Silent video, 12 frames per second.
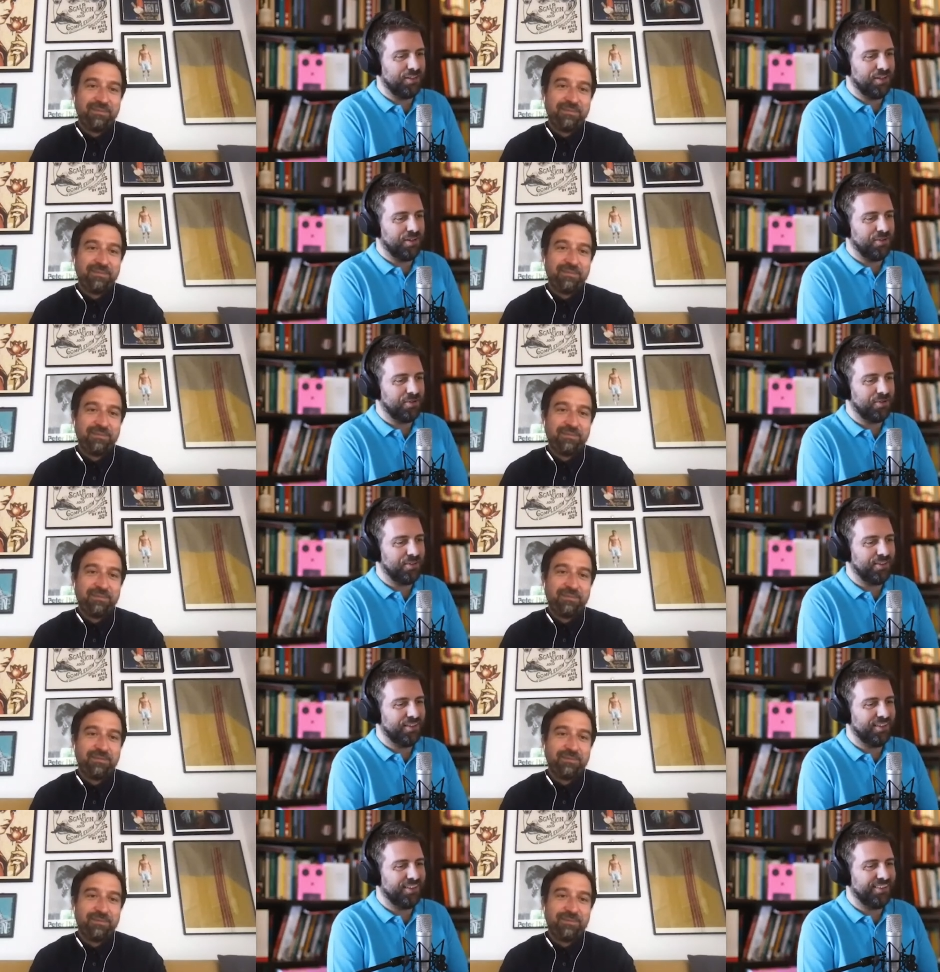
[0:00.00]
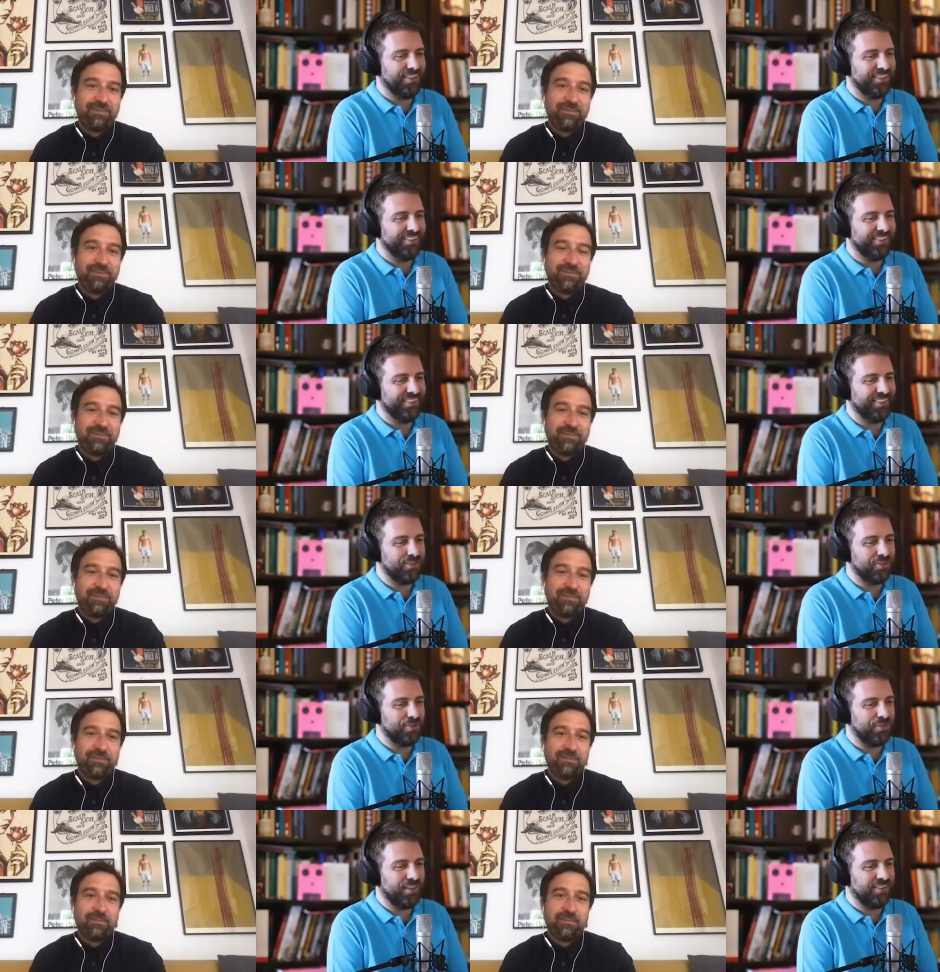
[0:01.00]
Speaker 1: right now uh, that
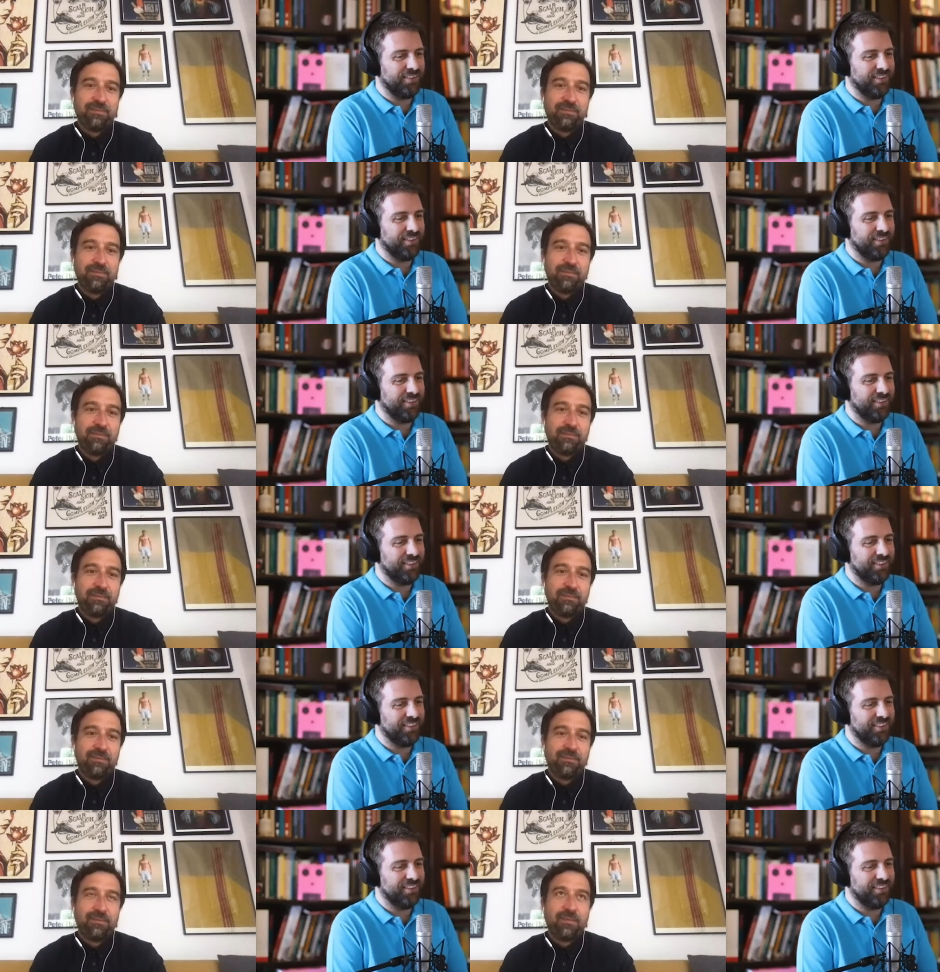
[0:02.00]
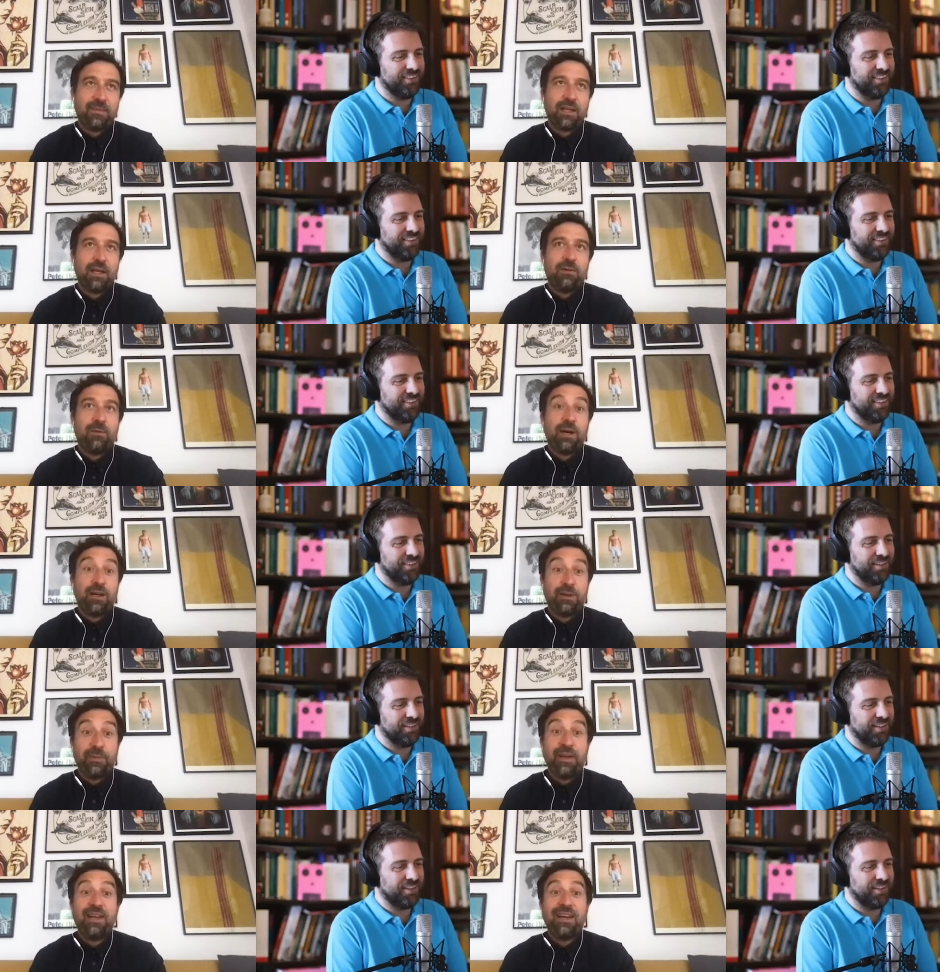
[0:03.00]
you're facing.
Speaker 2: Well,
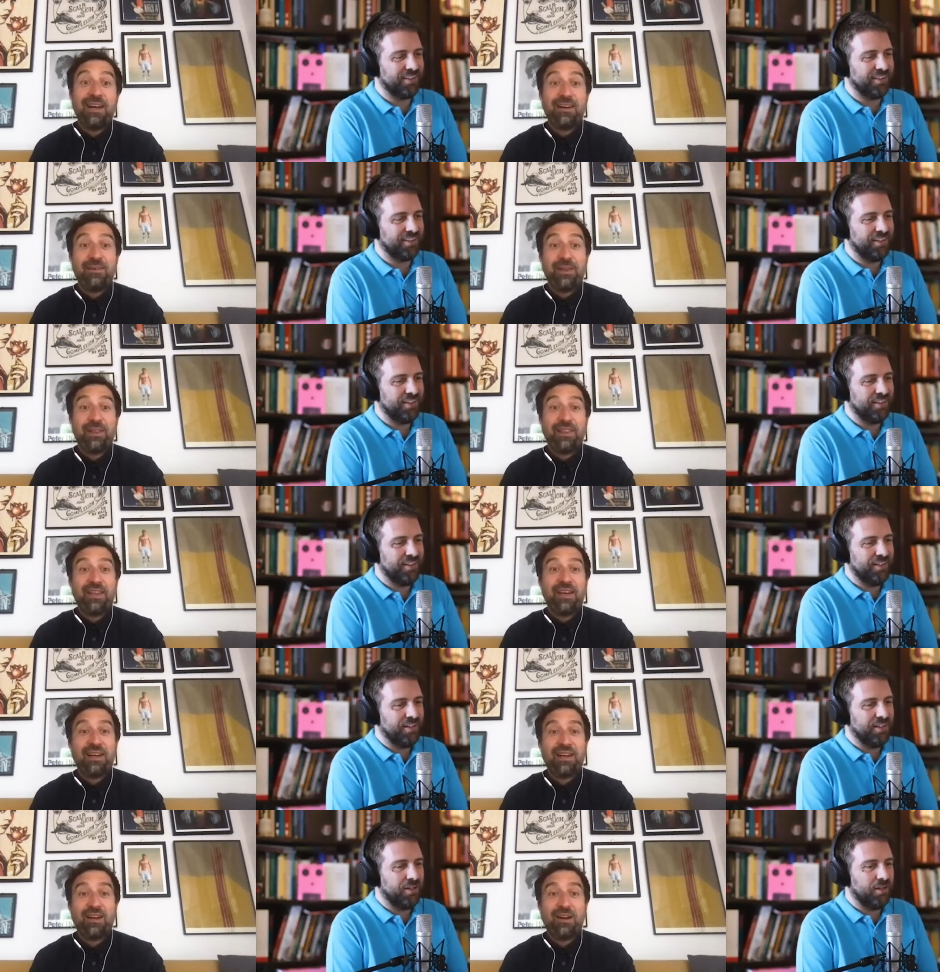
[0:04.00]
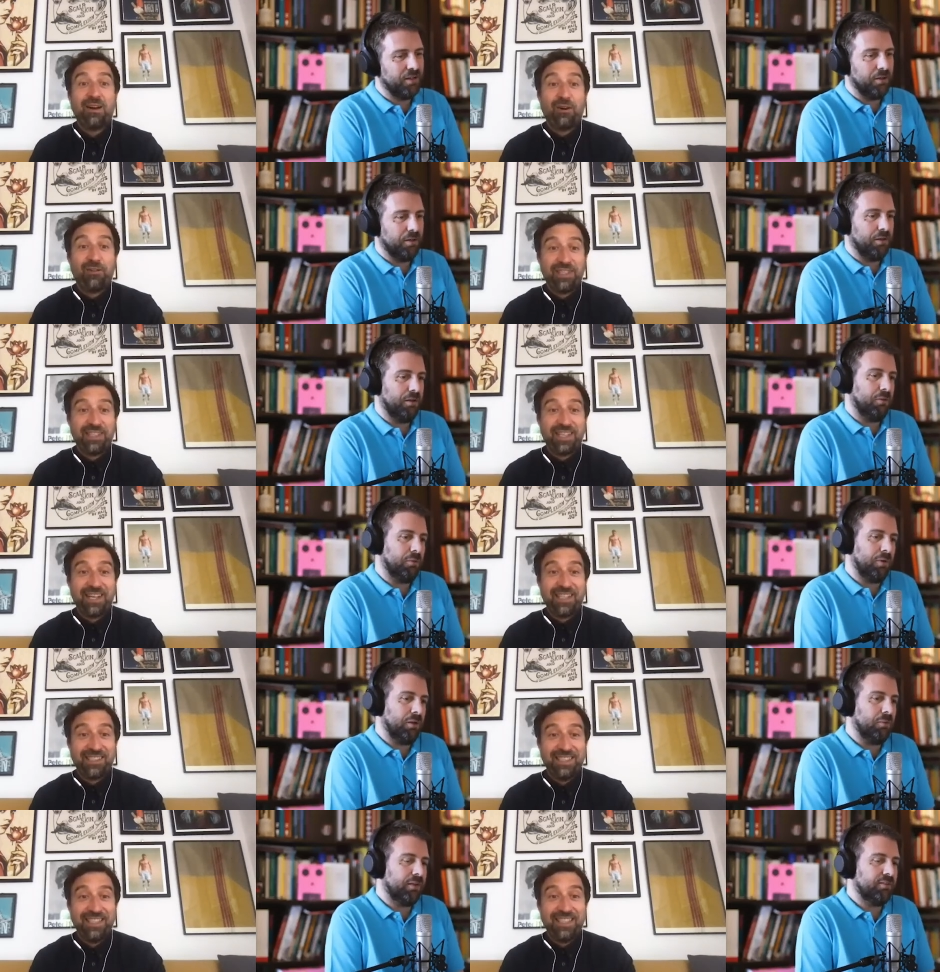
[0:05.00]
you mean uh, with uh, COVID nineteen?
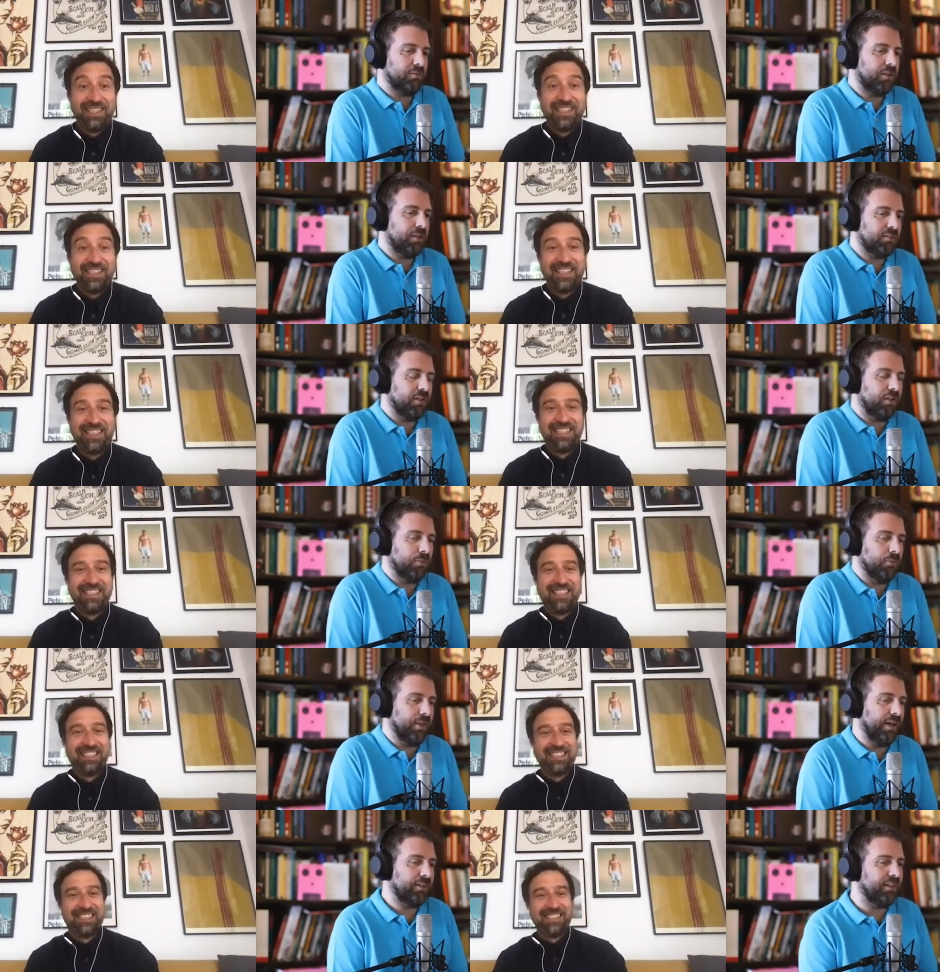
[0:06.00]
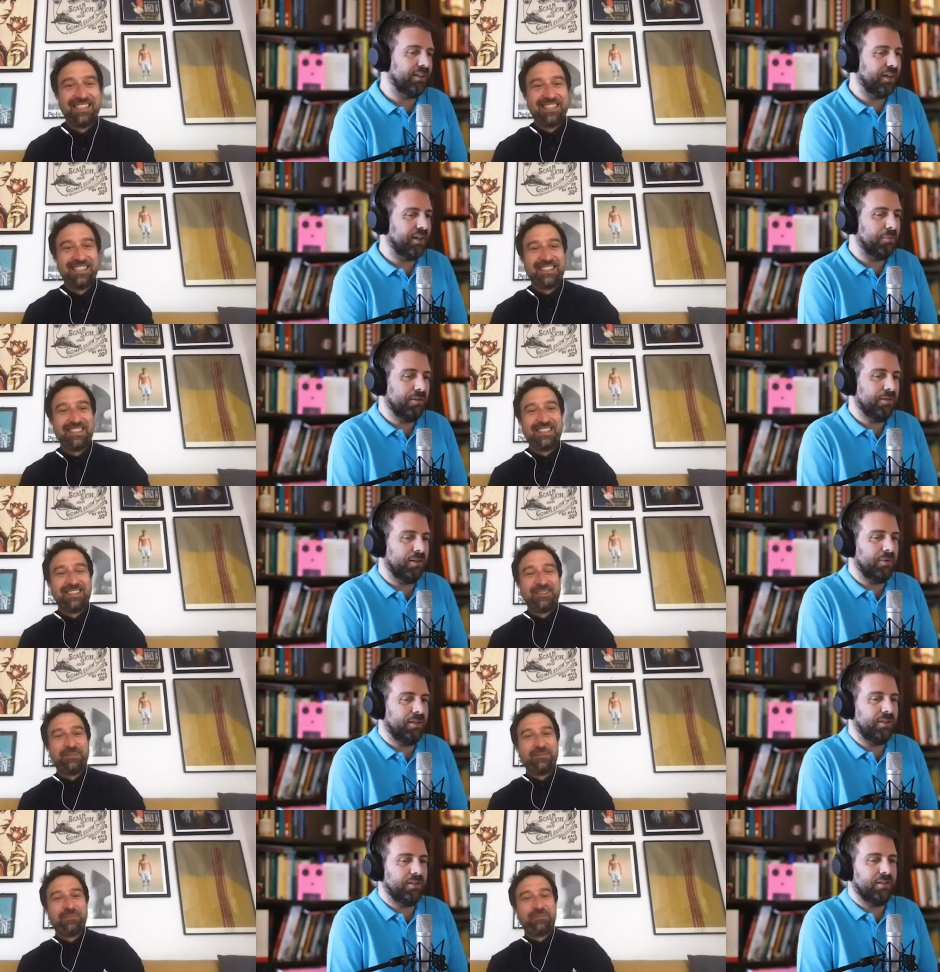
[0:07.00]
Well, we
Speaker 1: we could, start from that. Yeah, I mean, I
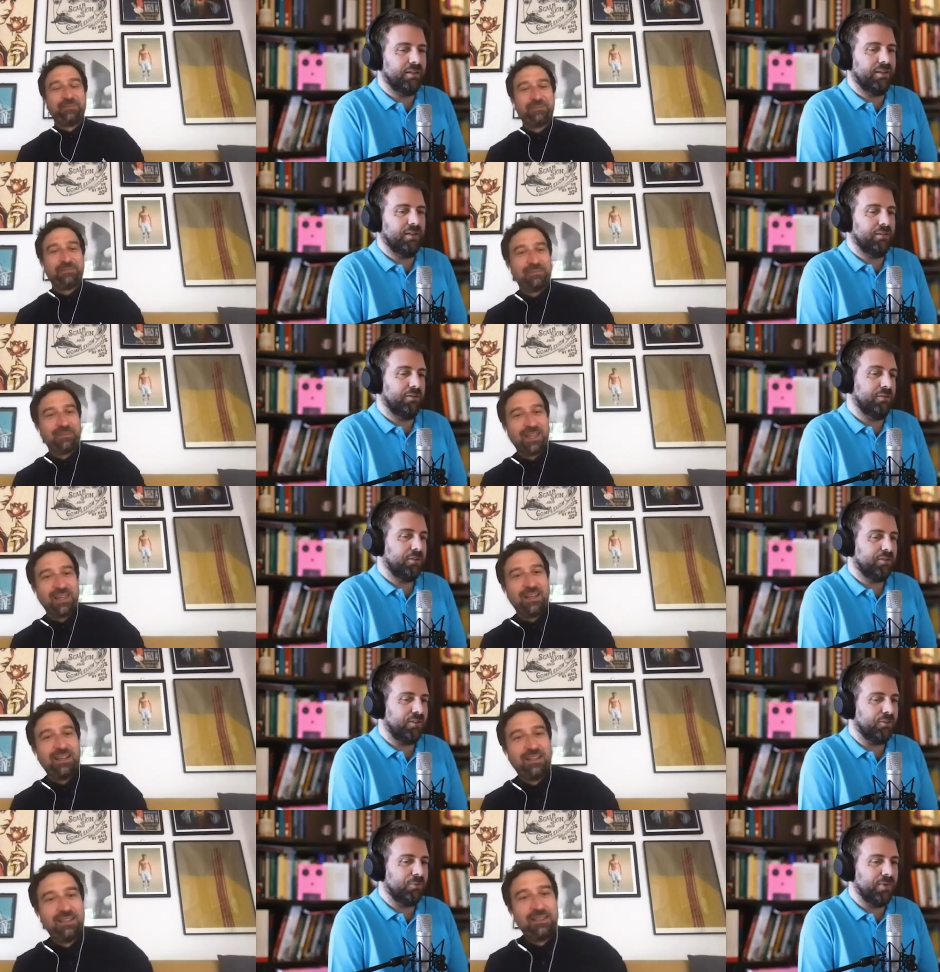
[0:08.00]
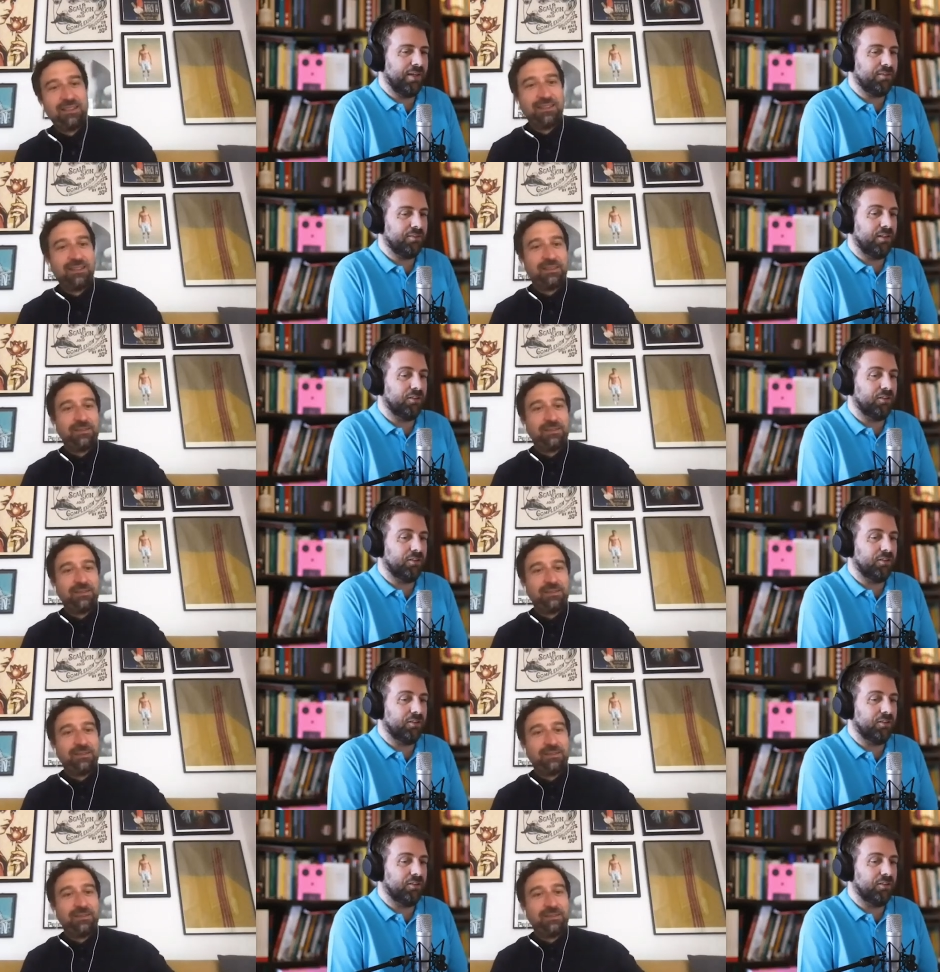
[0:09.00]
mean, stuff from that.